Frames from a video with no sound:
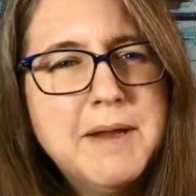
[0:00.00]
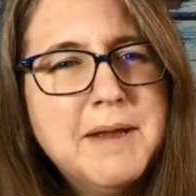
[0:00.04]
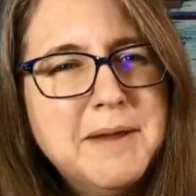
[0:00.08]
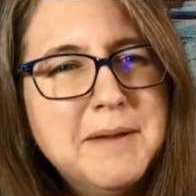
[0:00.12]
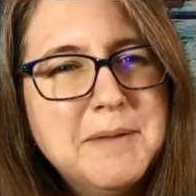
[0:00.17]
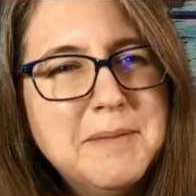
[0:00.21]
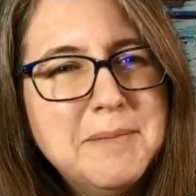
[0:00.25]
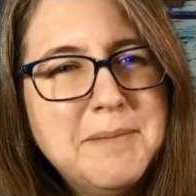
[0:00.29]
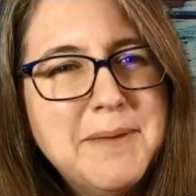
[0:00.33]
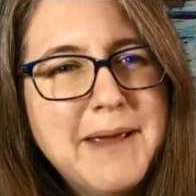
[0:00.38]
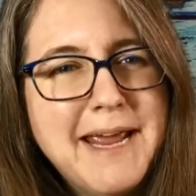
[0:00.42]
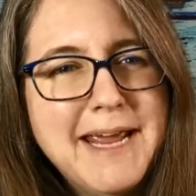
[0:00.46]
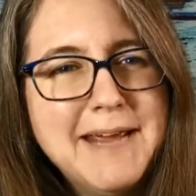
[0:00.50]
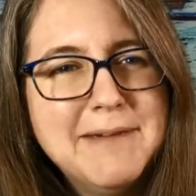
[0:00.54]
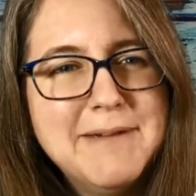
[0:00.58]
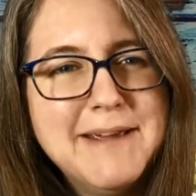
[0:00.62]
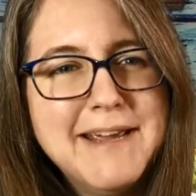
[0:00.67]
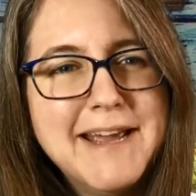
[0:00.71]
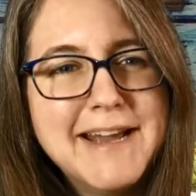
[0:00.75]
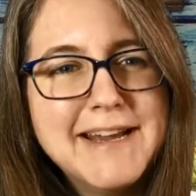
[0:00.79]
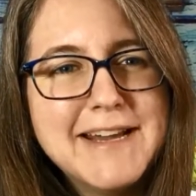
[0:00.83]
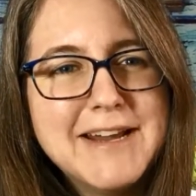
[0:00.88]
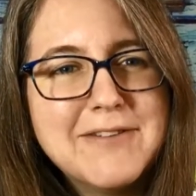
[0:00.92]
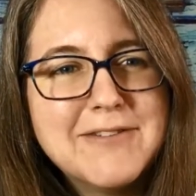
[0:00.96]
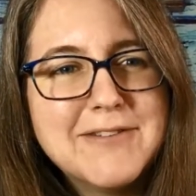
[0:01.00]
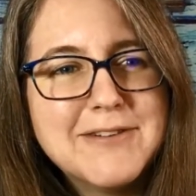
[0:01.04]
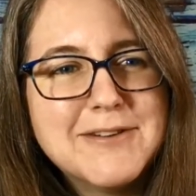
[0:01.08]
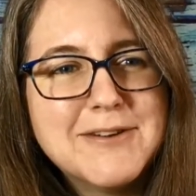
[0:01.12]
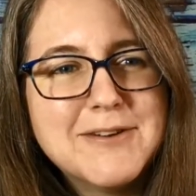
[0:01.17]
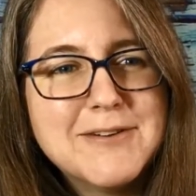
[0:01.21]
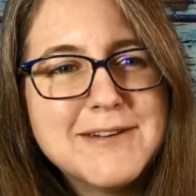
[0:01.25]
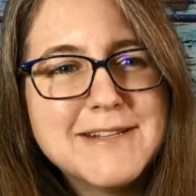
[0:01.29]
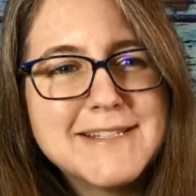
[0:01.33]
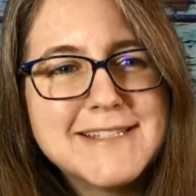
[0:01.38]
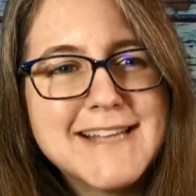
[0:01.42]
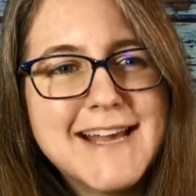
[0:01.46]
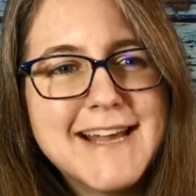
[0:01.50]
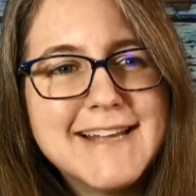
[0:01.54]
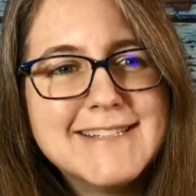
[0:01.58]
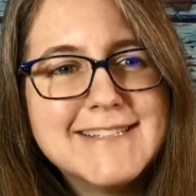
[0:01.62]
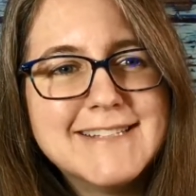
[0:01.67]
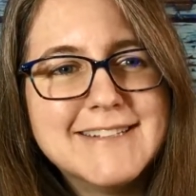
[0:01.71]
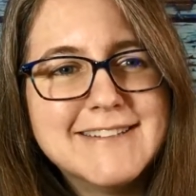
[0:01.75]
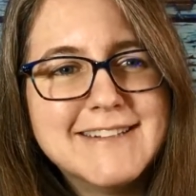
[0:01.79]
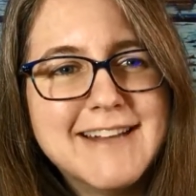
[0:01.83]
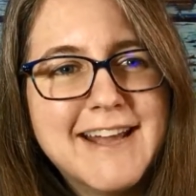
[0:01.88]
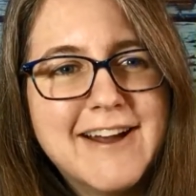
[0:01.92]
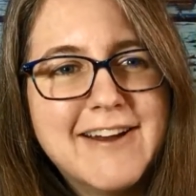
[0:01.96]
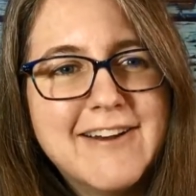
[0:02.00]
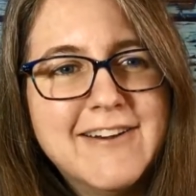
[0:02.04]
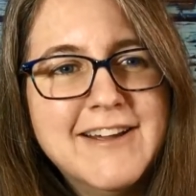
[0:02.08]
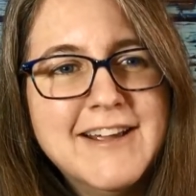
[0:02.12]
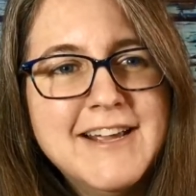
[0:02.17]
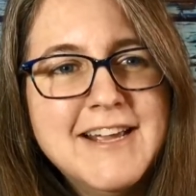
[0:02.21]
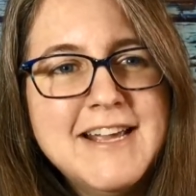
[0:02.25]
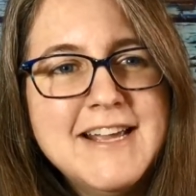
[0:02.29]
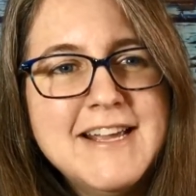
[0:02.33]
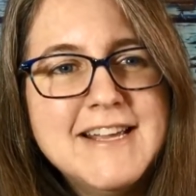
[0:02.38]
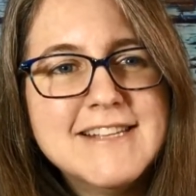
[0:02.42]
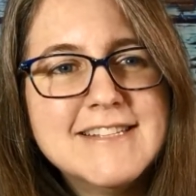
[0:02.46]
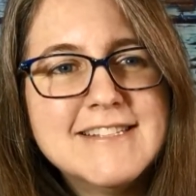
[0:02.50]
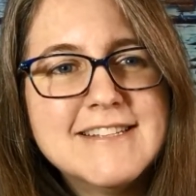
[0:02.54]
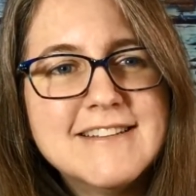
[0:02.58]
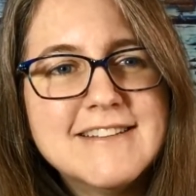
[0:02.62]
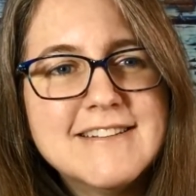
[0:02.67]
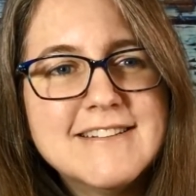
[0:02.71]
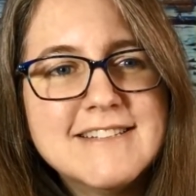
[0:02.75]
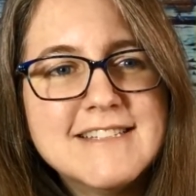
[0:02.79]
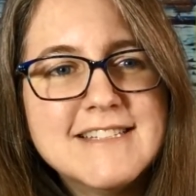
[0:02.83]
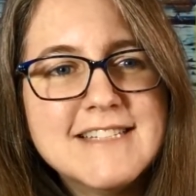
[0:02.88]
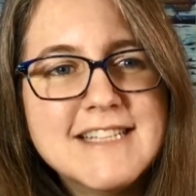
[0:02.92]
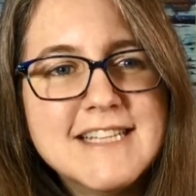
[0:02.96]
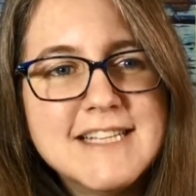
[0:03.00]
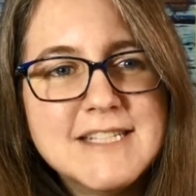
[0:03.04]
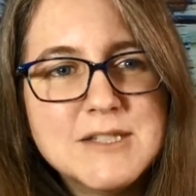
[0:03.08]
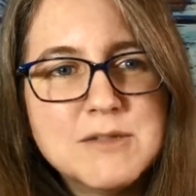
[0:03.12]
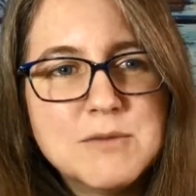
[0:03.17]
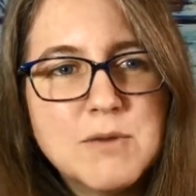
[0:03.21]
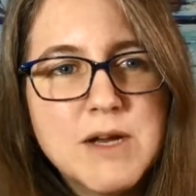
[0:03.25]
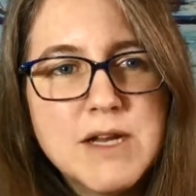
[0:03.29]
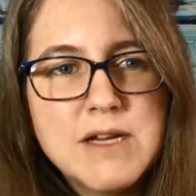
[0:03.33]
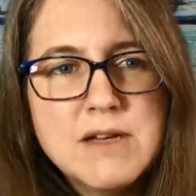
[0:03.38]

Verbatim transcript: and baby. I never noticed that till now. So there's this